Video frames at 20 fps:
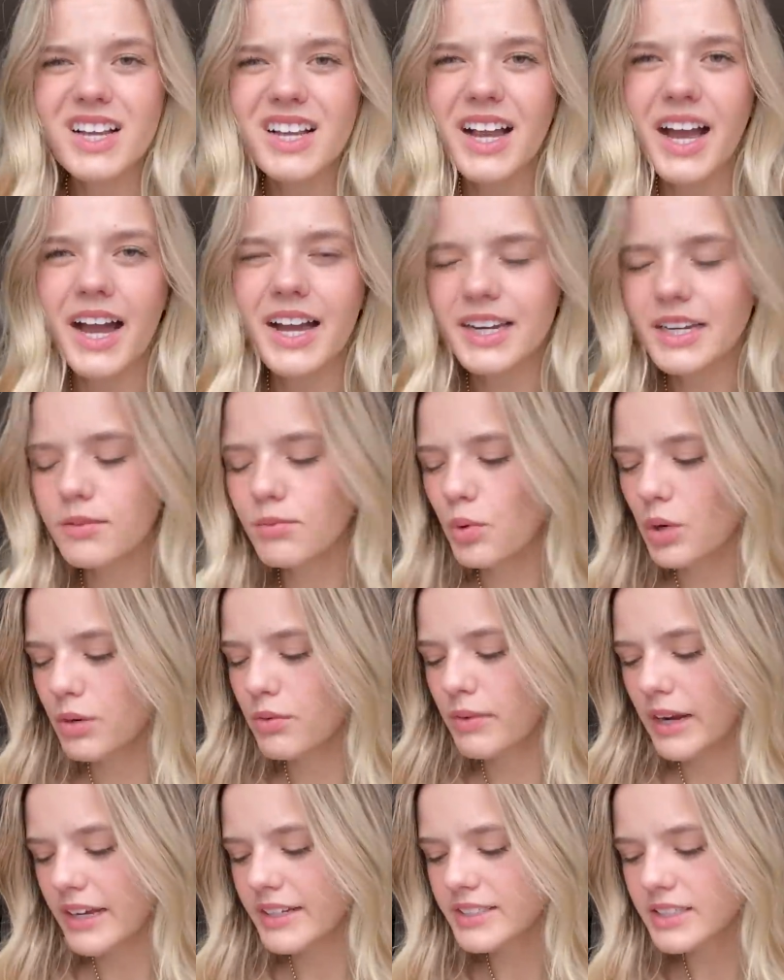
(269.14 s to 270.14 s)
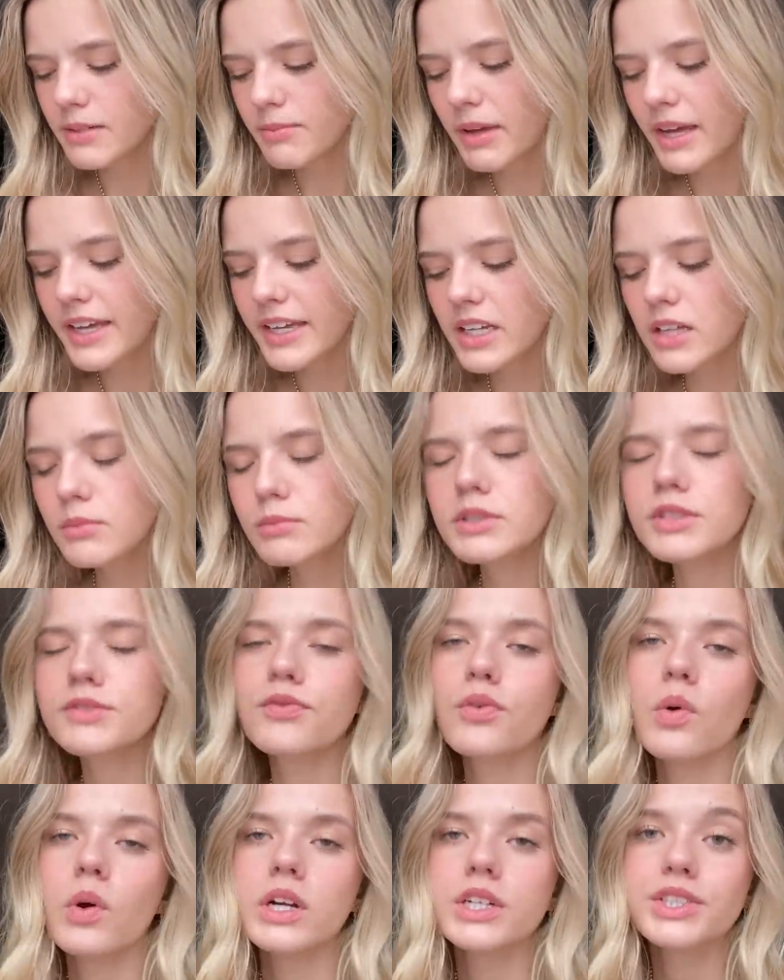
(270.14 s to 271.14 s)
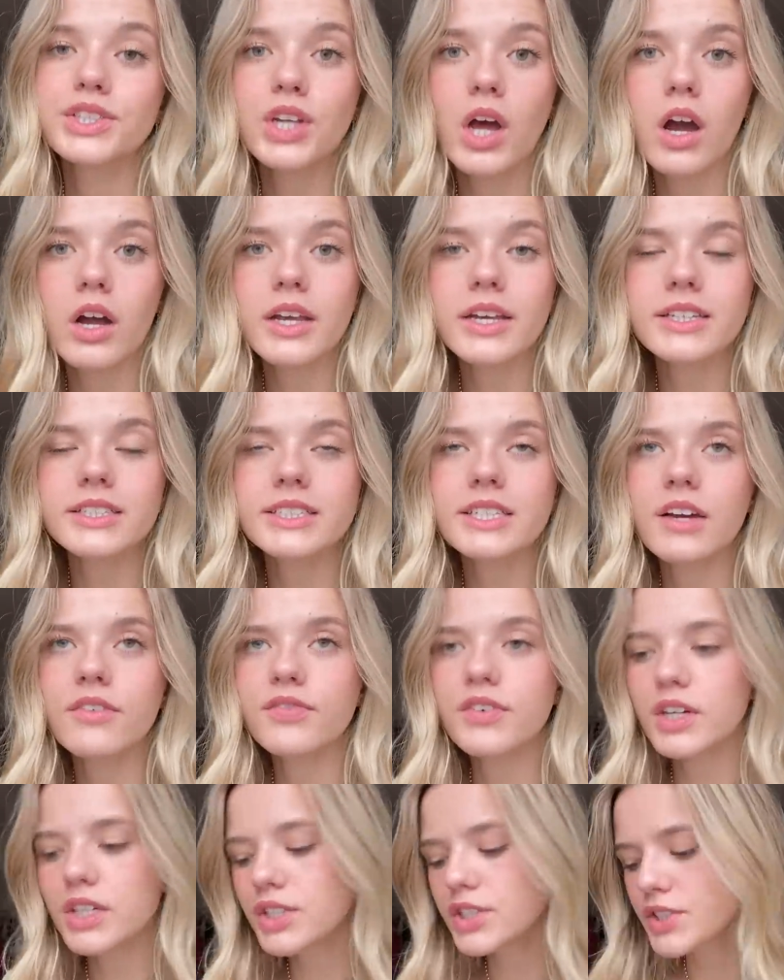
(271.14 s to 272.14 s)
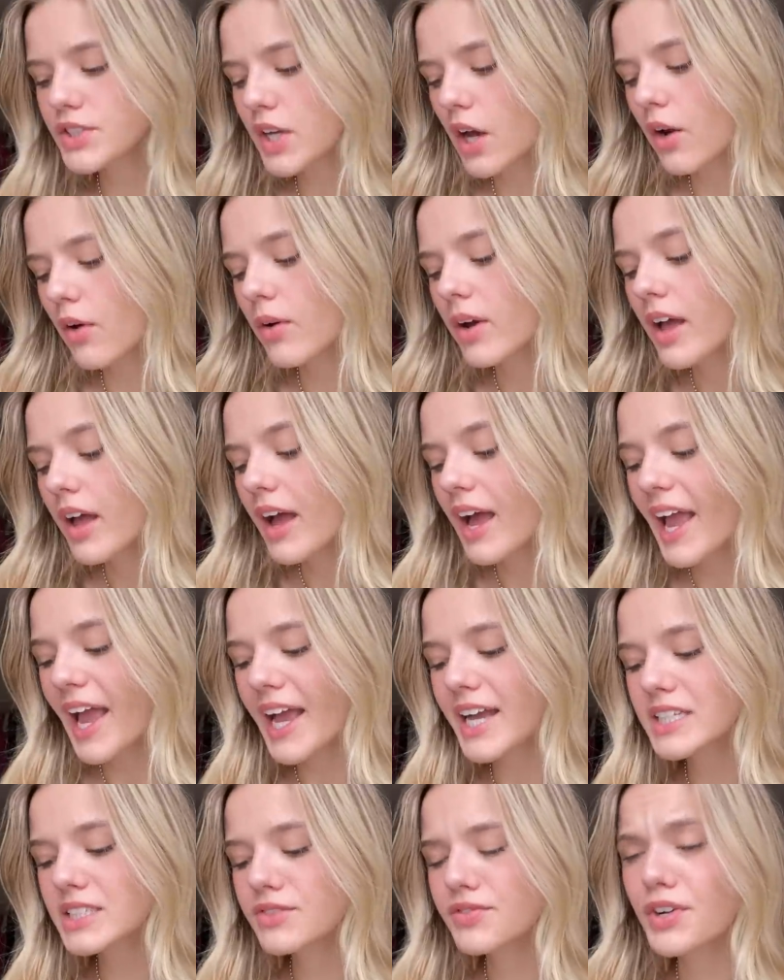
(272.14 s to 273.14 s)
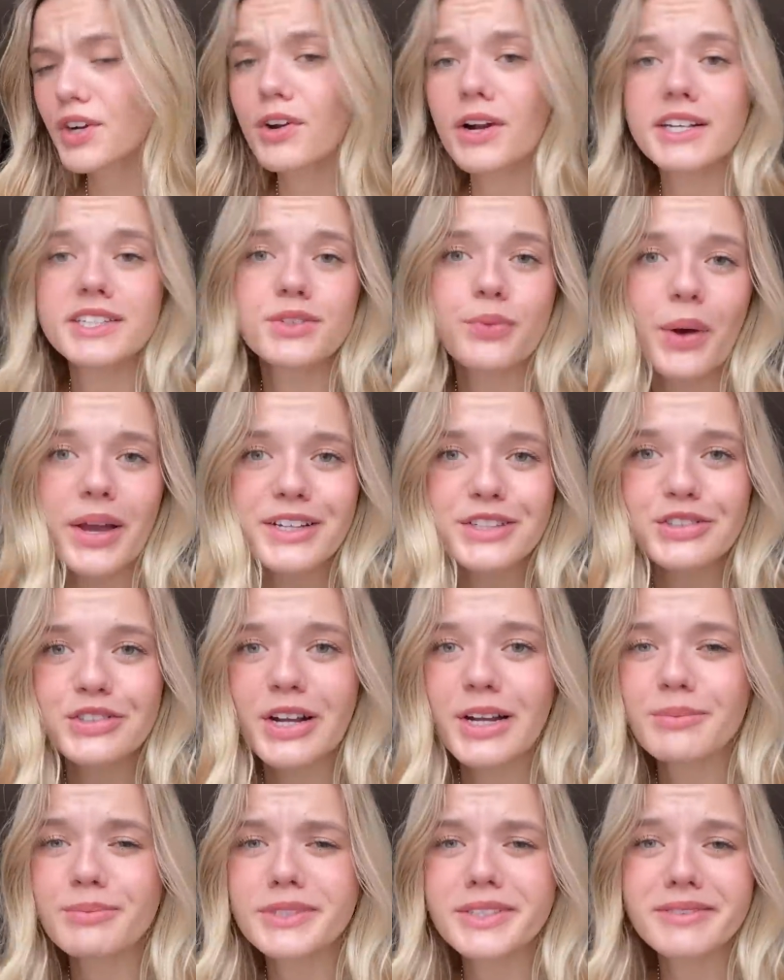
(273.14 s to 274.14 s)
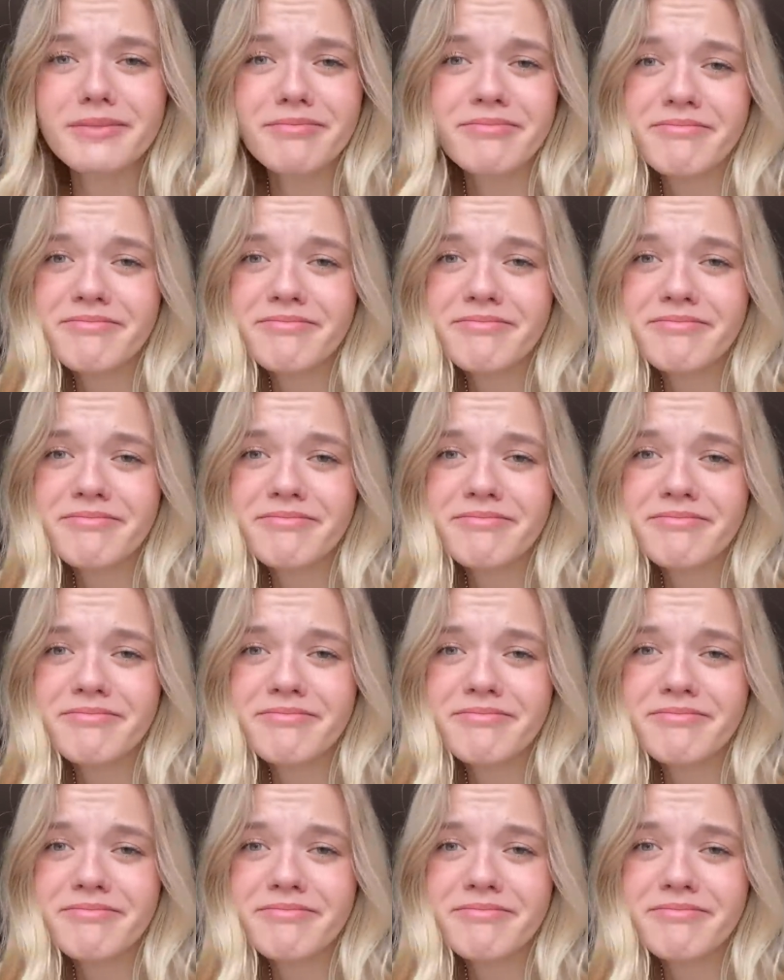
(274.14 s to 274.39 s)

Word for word: kind of more random items for stocking stuffers. So I asked for Crest White strips.